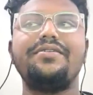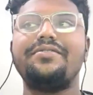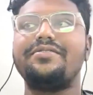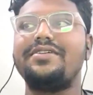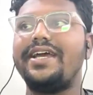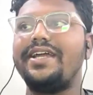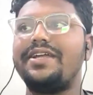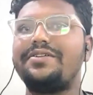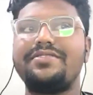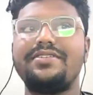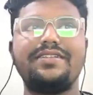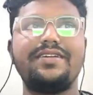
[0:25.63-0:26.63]
would like
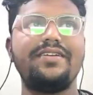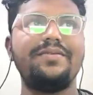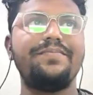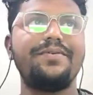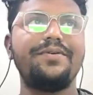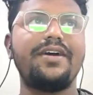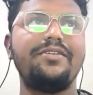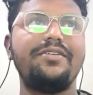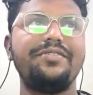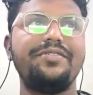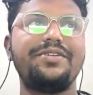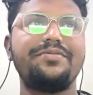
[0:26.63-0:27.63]
to see the report, how
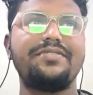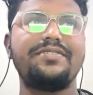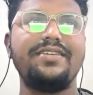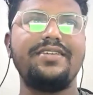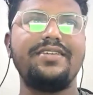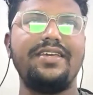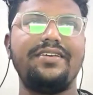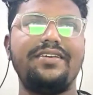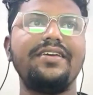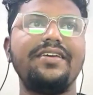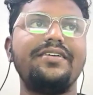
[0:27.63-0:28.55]
you need to see